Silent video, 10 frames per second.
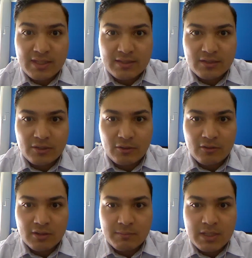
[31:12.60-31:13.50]
this
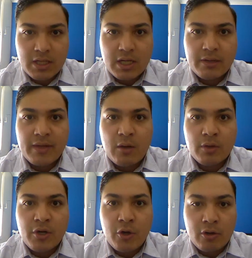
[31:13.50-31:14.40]
time, they
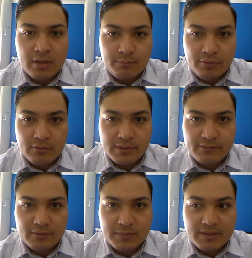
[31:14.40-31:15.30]
were 9 points
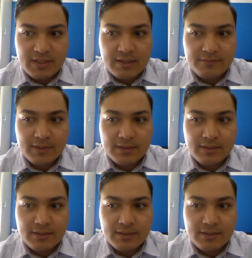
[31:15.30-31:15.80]
from safety.